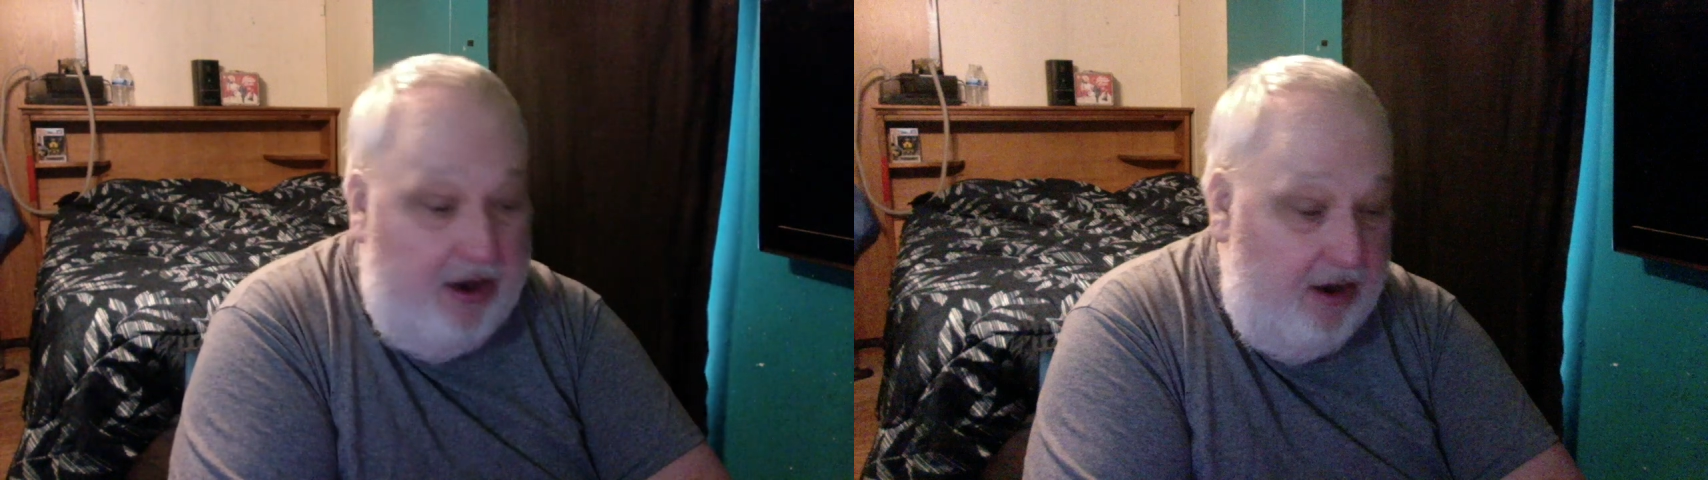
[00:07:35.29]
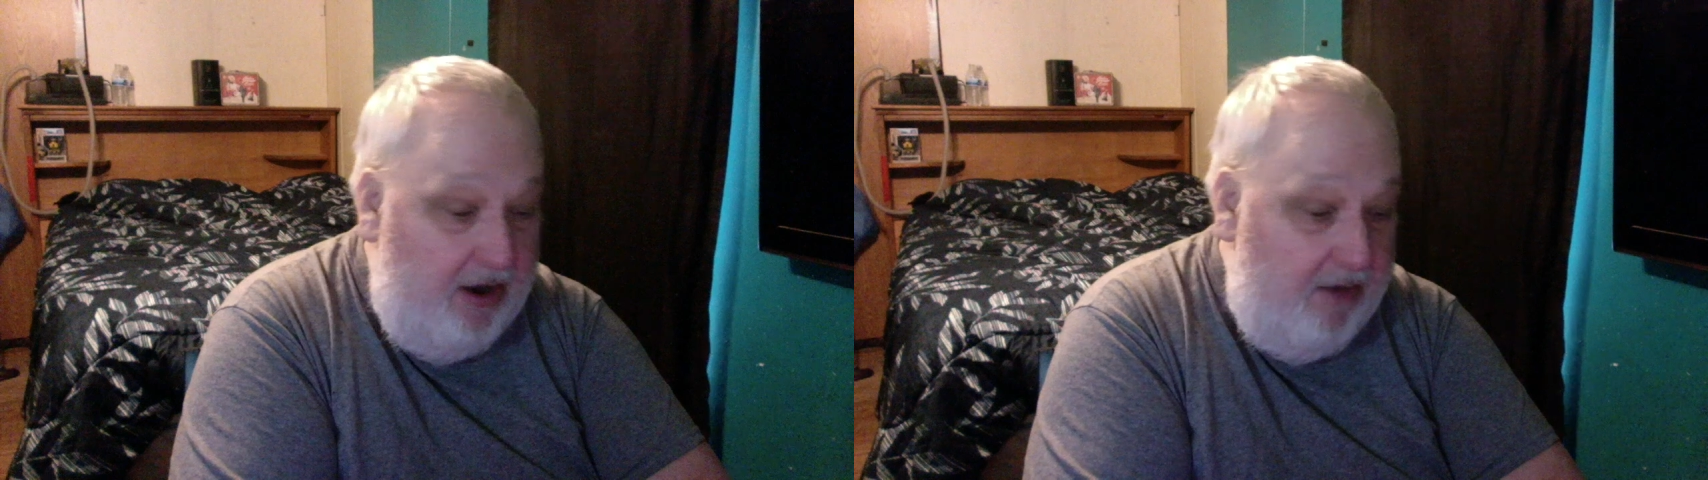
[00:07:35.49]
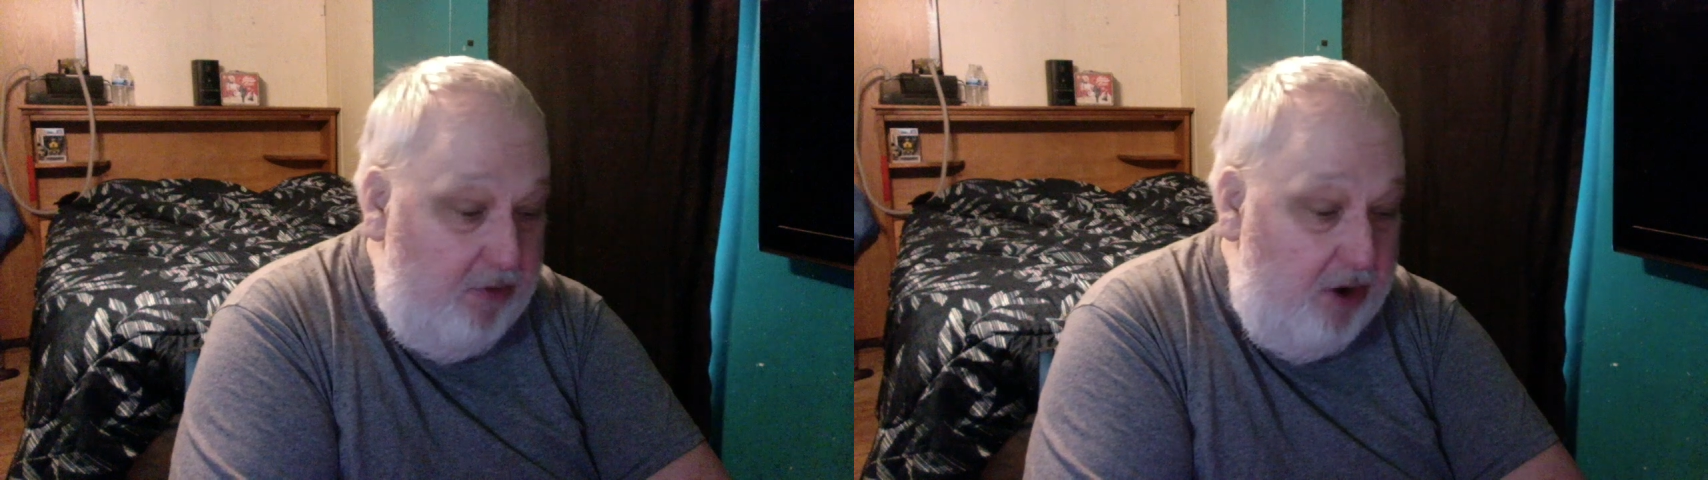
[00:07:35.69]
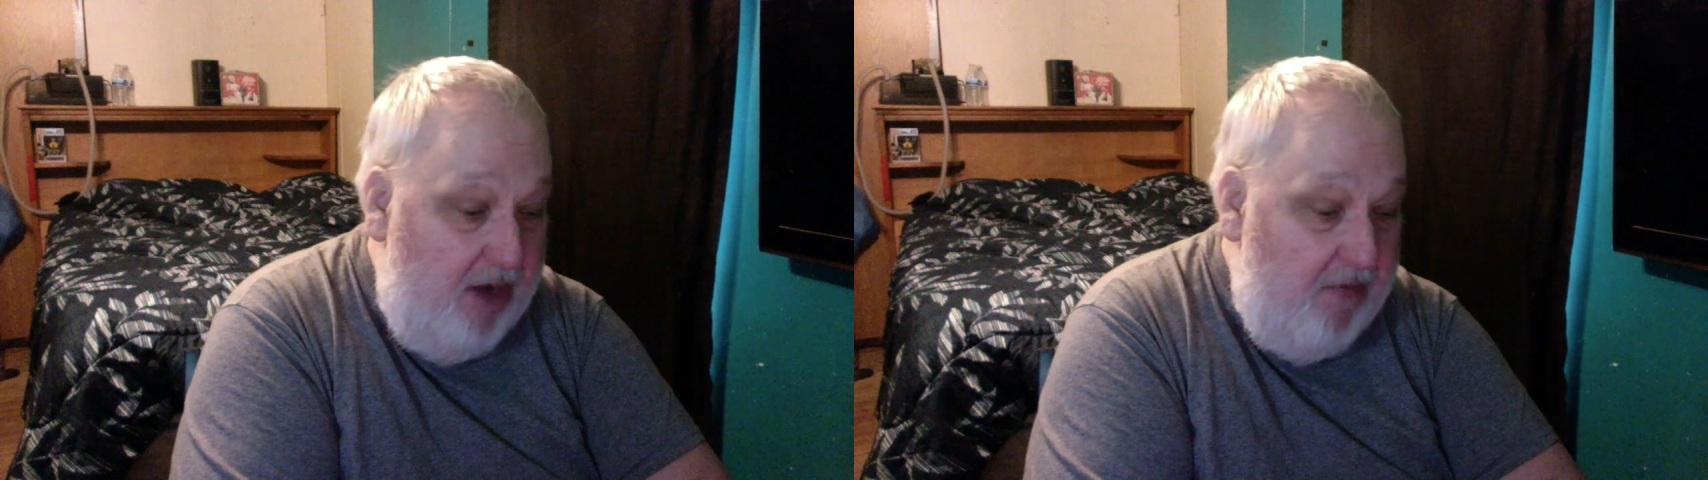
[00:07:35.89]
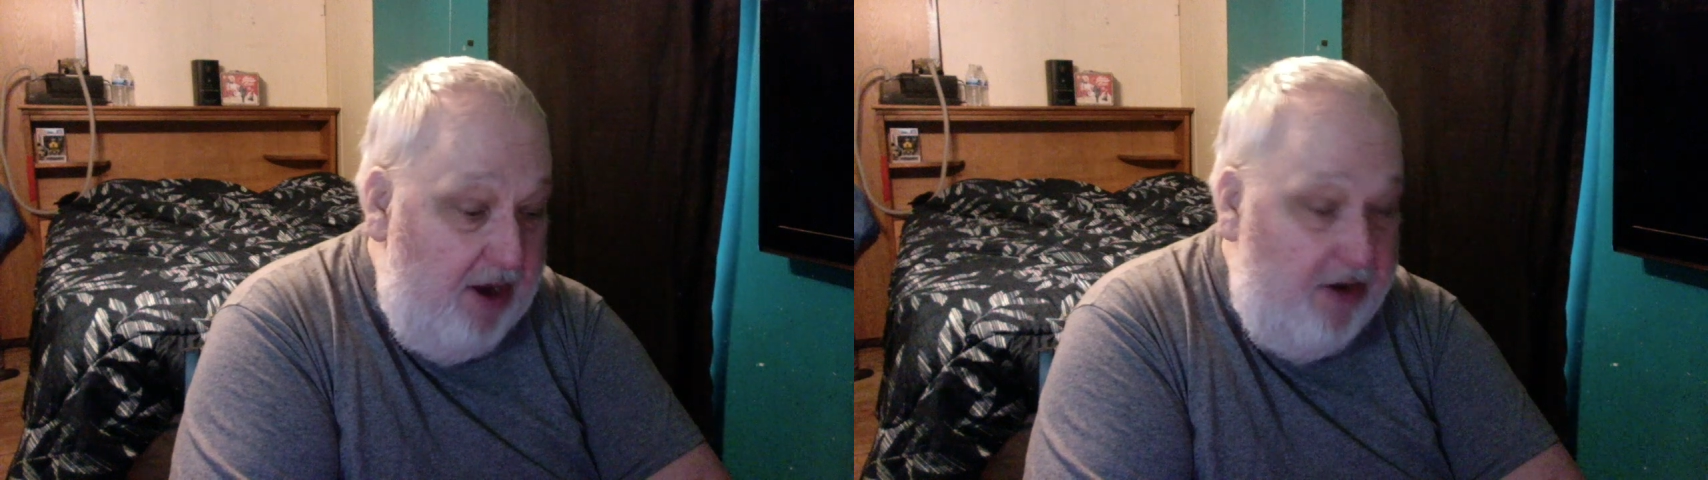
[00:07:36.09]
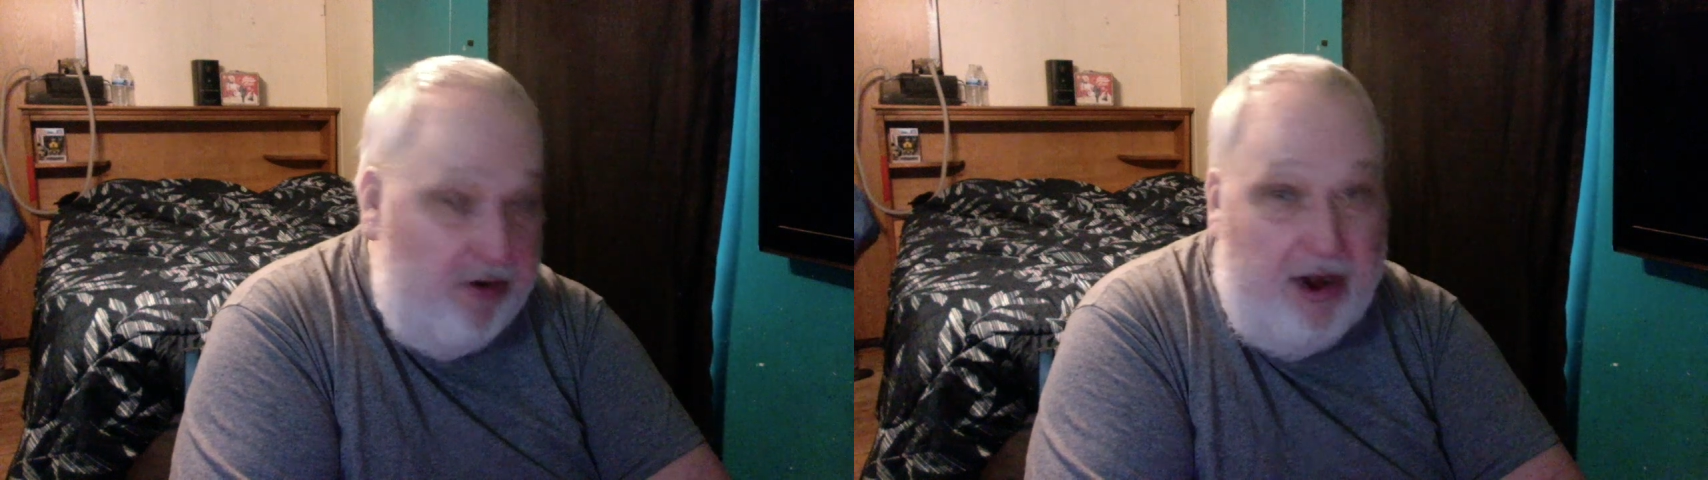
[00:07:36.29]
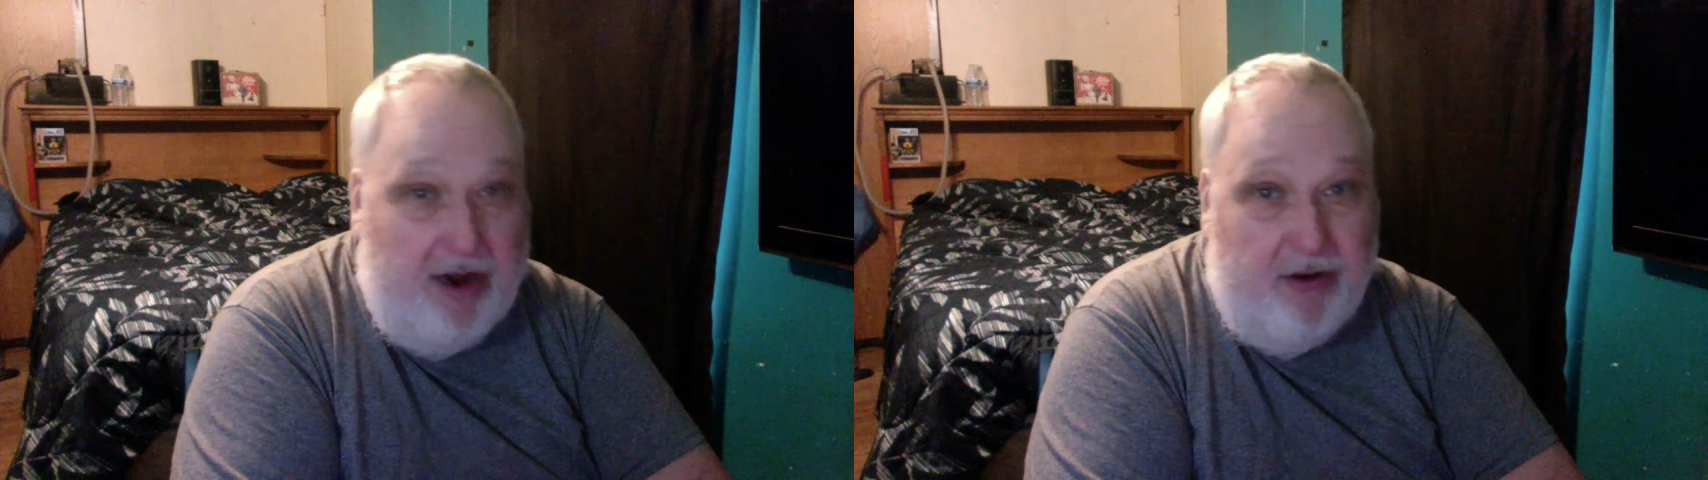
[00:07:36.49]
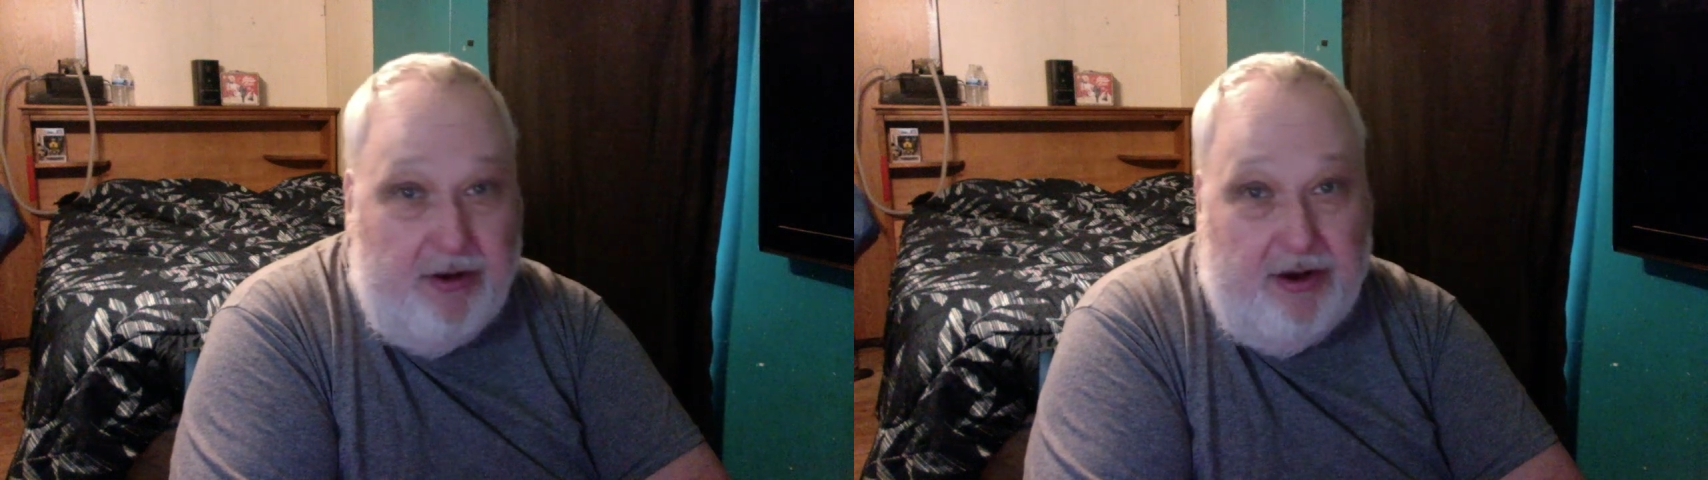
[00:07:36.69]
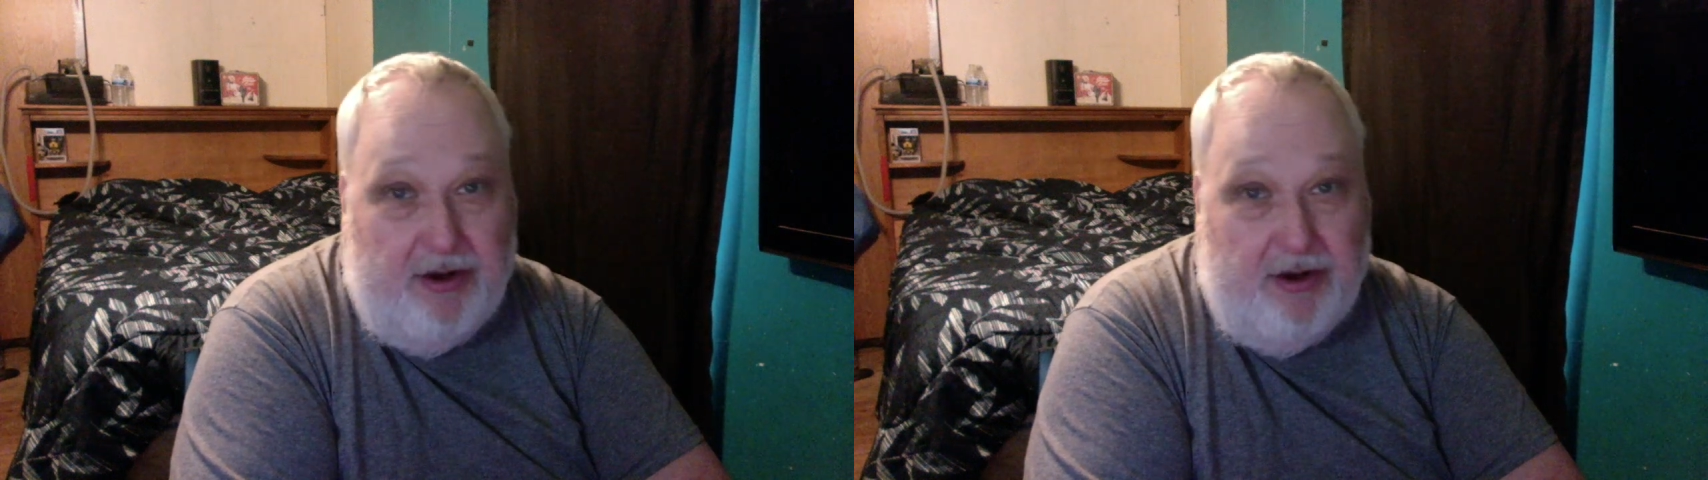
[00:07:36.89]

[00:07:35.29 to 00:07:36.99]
them dry van trailers,